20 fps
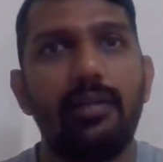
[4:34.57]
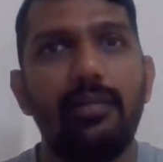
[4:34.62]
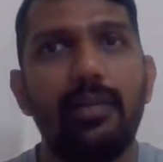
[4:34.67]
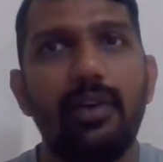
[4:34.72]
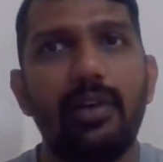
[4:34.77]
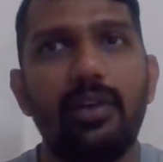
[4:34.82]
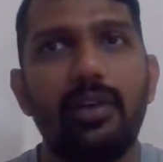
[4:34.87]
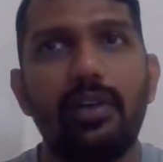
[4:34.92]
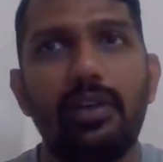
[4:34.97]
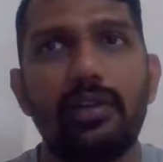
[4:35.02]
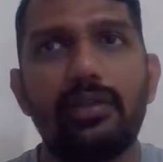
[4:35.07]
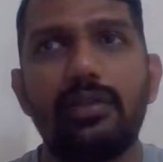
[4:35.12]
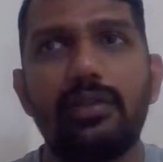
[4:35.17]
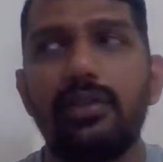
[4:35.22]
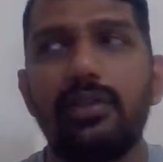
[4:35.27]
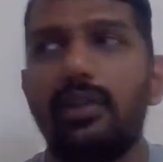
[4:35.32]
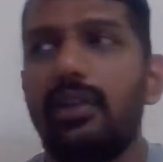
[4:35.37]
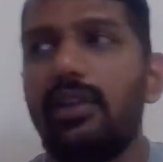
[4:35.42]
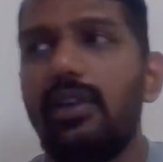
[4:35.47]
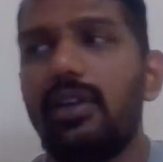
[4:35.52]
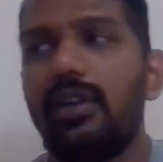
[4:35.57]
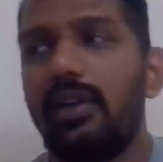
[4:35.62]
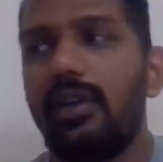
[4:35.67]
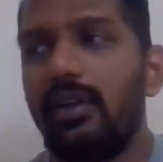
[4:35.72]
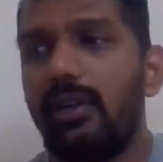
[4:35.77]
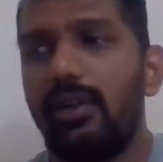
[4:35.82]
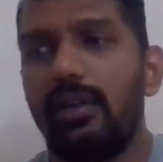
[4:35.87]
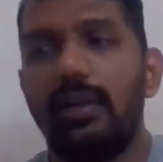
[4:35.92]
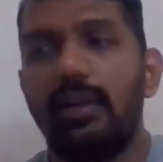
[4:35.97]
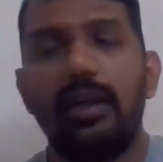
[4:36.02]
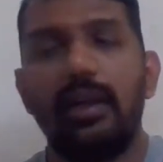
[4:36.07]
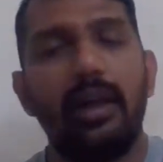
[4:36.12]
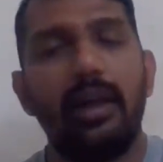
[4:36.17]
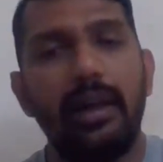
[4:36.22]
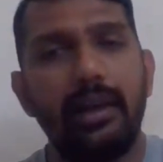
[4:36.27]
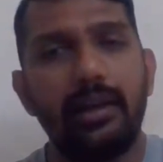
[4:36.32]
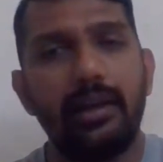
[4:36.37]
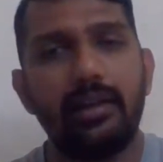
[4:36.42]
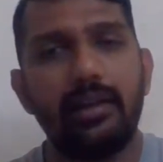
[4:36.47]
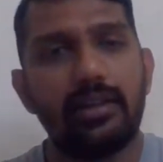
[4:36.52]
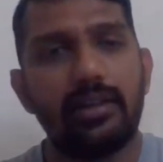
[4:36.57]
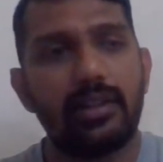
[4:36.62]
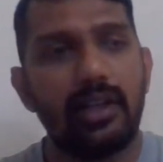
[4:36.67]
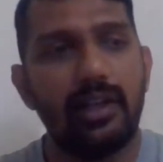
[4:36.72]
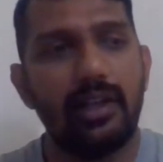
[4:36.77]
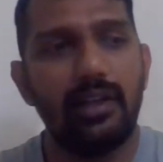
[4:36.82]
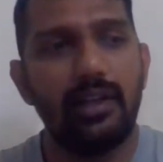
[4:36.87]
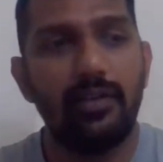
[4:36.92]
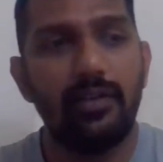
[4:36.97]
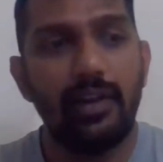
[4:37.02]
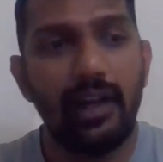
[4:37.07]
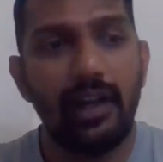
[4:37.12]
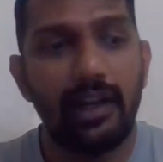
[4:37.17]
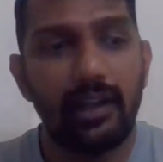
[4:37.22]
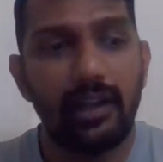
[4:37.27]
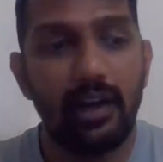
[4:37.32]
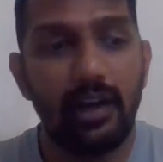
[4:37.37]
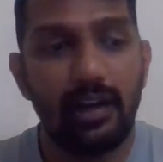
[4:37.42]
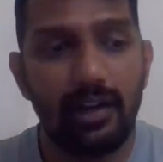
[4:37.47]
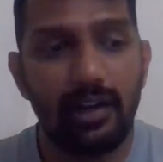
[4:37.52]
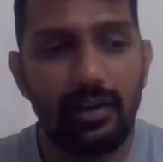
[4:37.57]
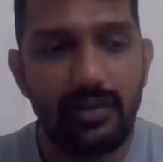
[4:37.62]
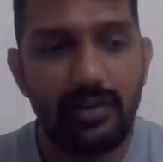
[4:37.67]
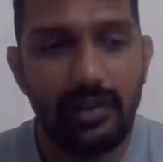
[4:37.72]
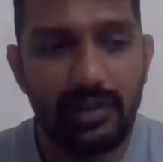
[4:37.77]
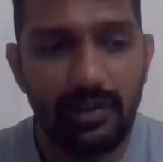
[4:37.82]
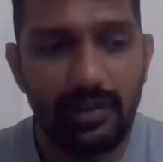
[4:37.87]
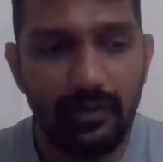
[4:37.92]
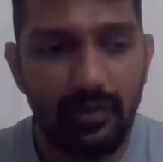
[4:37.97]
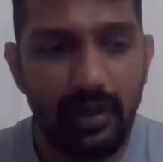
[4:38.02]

Because I can understand if you like continuously